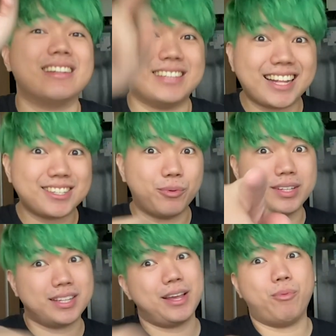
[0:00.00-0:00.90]
That's the one
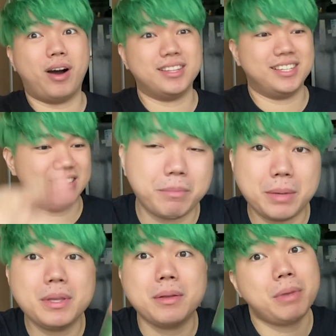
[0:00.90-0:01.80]
that I wanted.
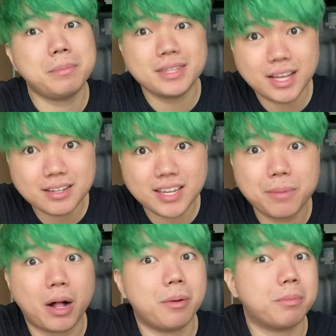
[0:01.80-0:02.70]
Maybe next
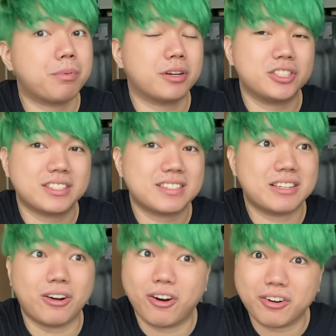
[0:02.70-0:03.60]
time I'll purchase
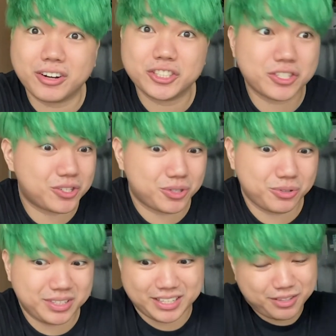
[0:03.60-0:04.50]
the orange
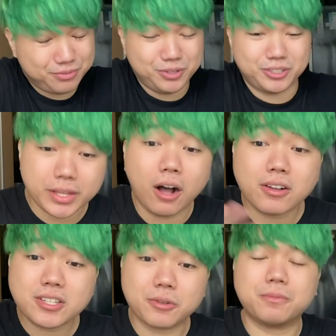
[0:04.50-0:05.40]
soon in the future.
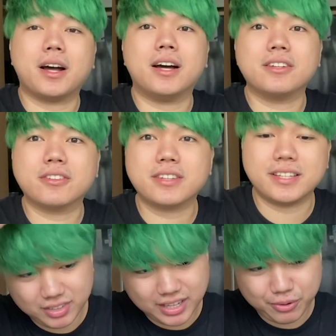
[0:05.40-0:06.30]
Also, another
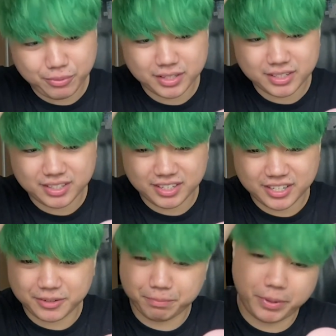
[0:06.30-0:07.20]
thing that I want to
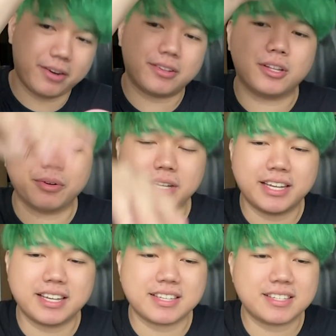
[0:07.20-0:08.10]
compare though
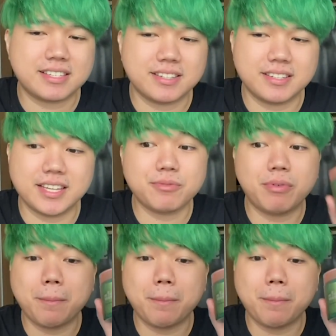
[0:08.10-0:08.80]
is this